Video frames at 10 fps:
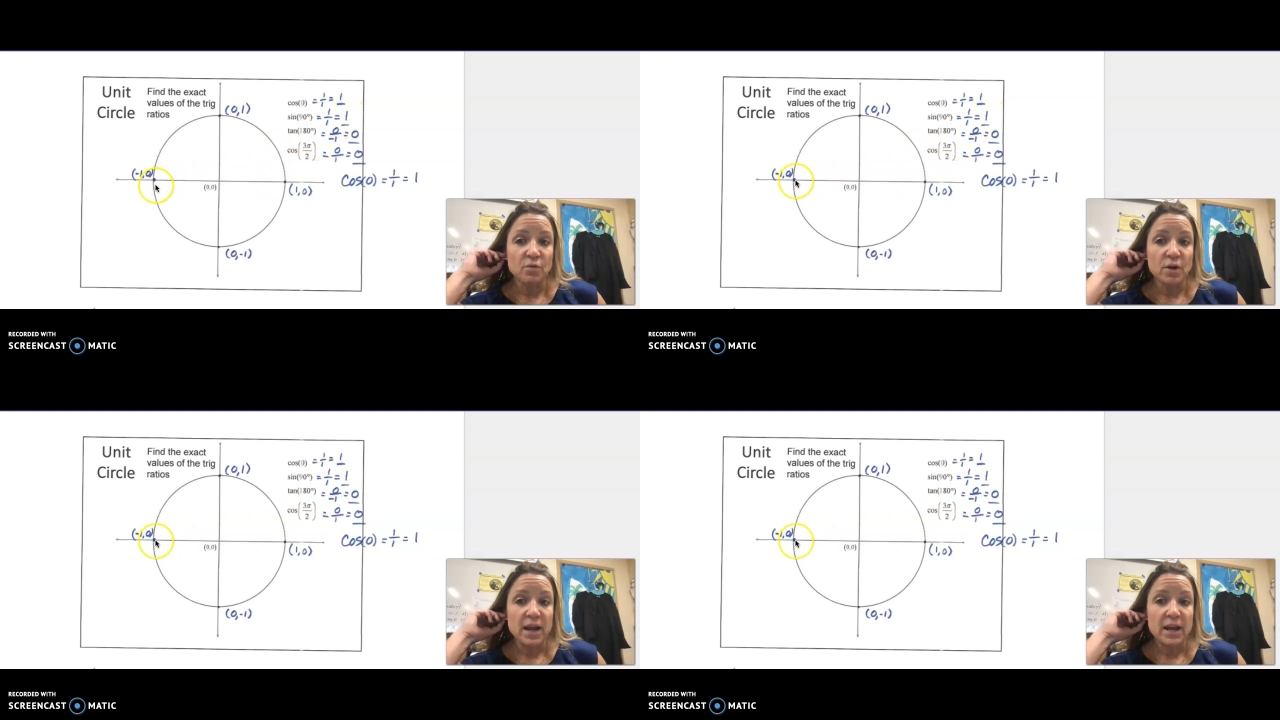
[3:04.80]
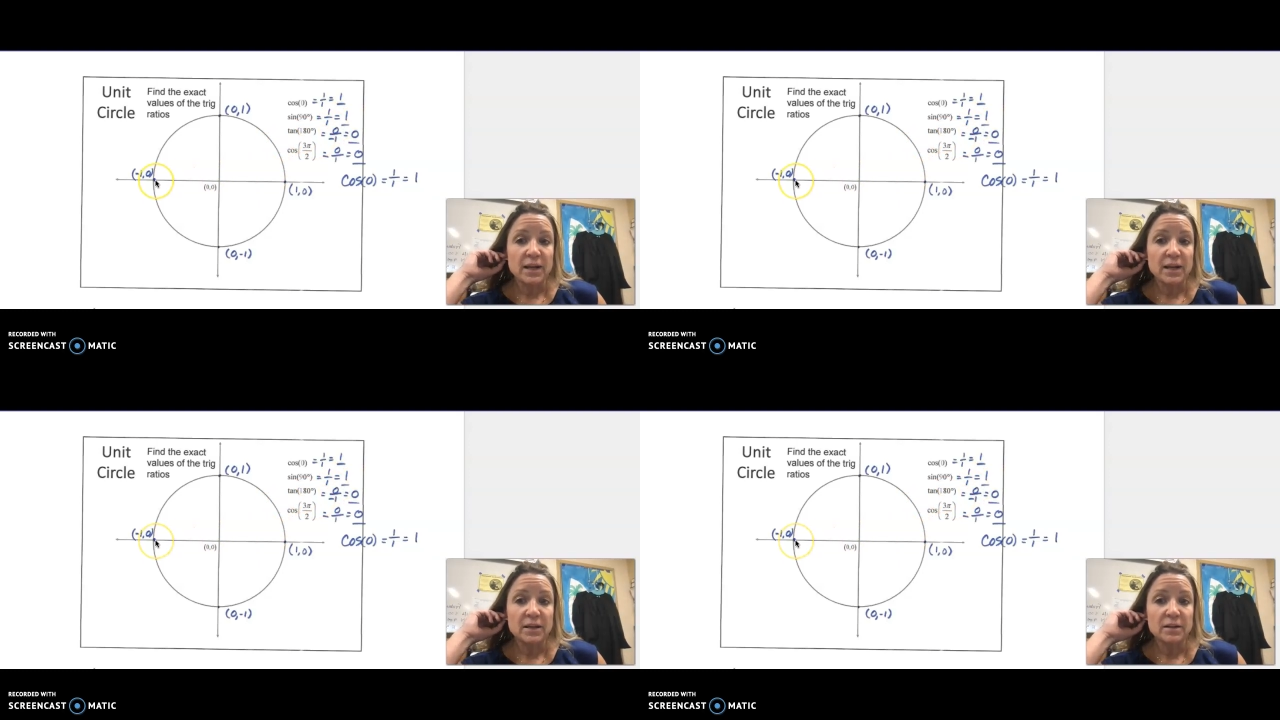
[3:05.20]
of
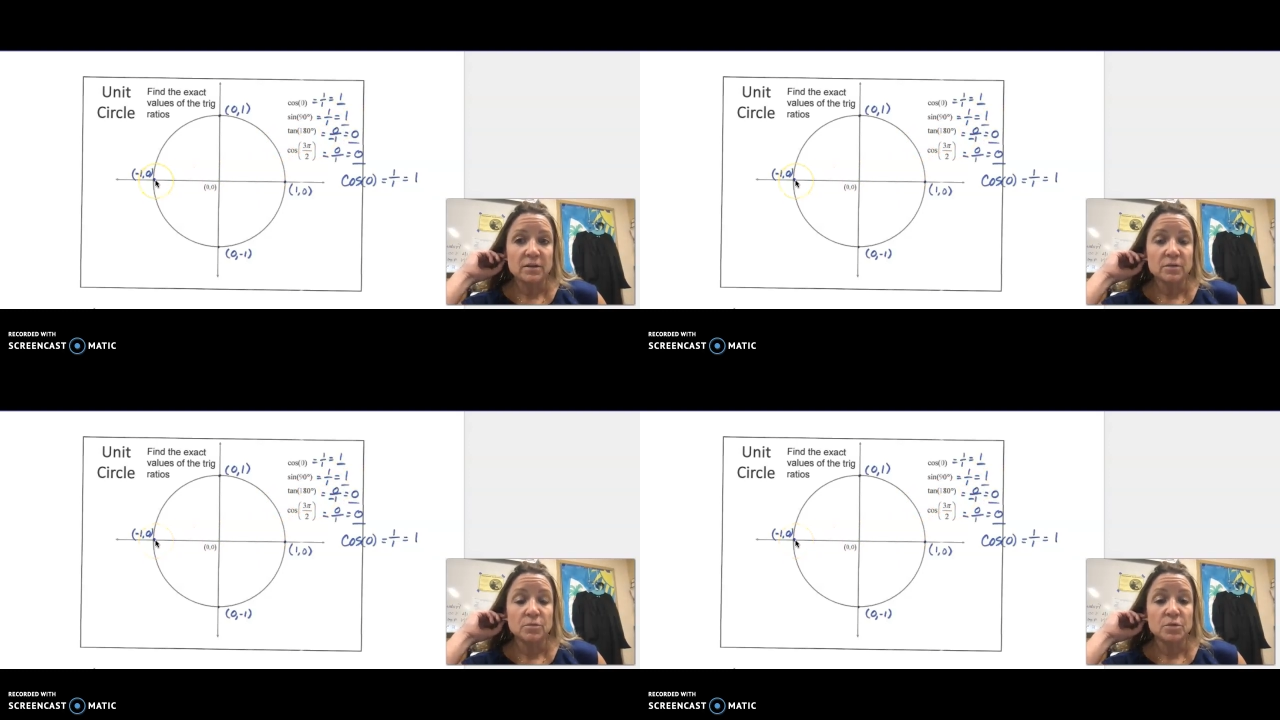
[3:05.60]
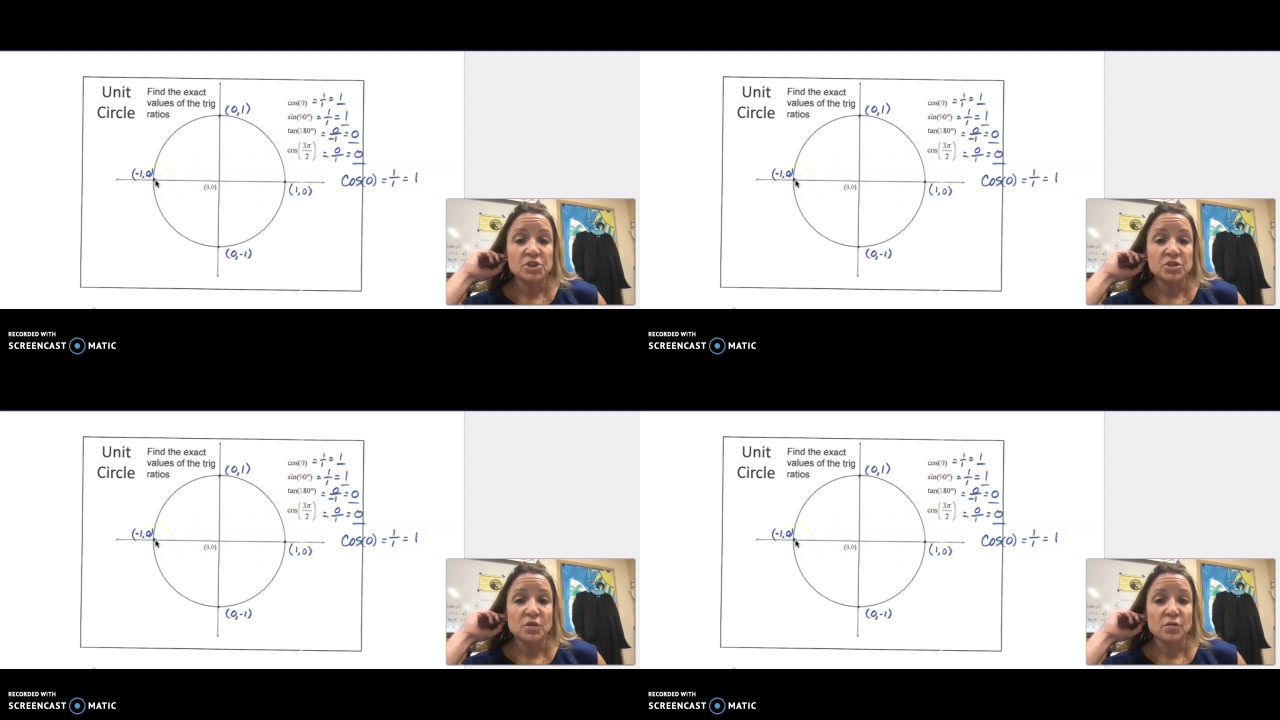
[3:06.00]
180,
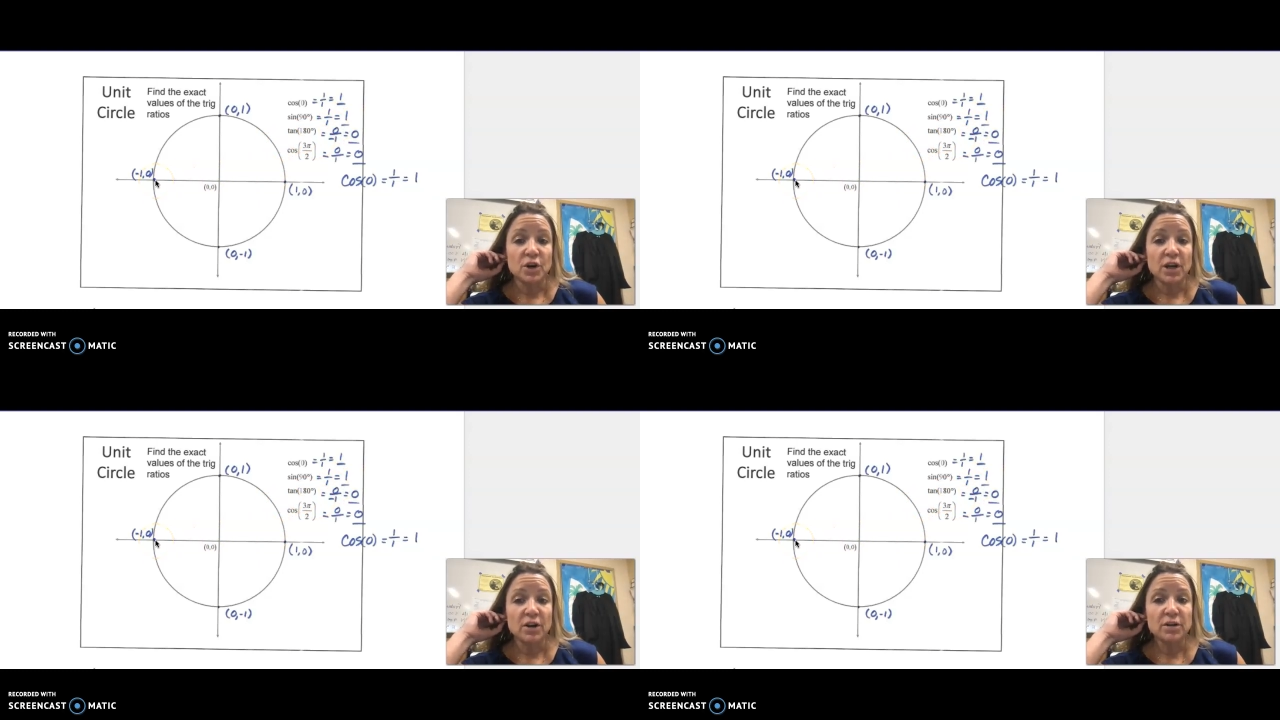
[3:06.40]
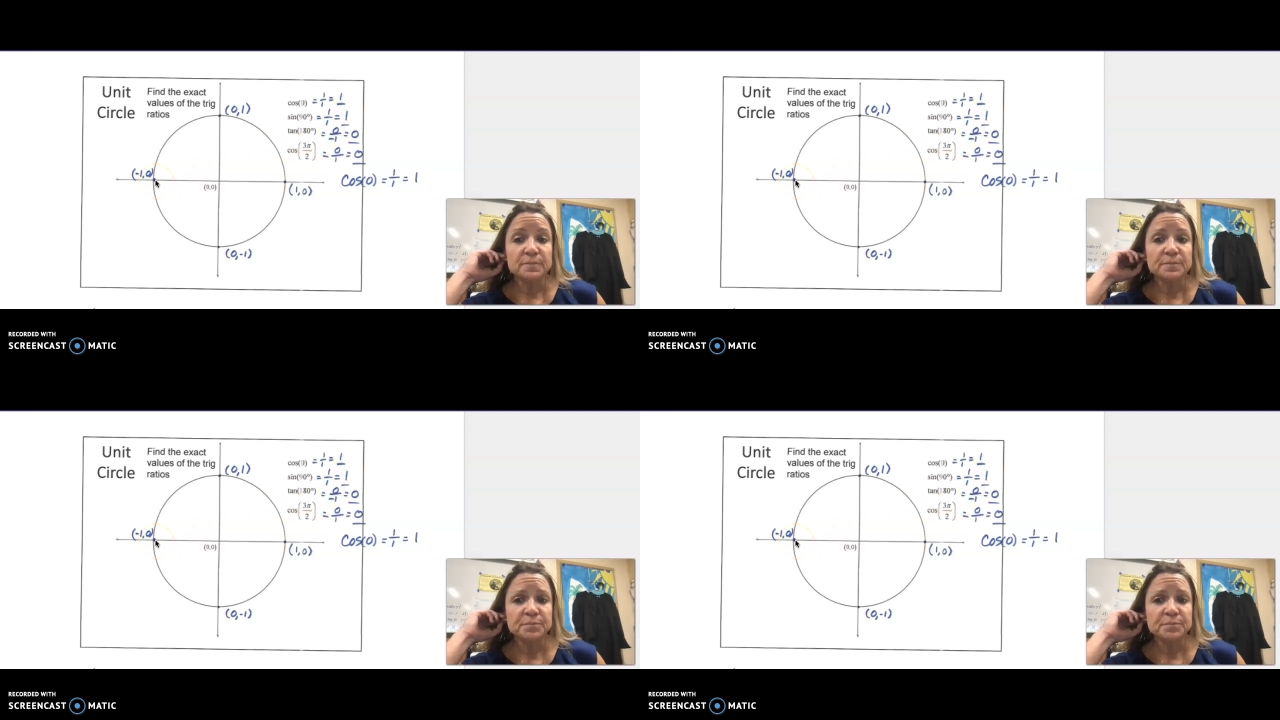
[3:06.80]
which is over here.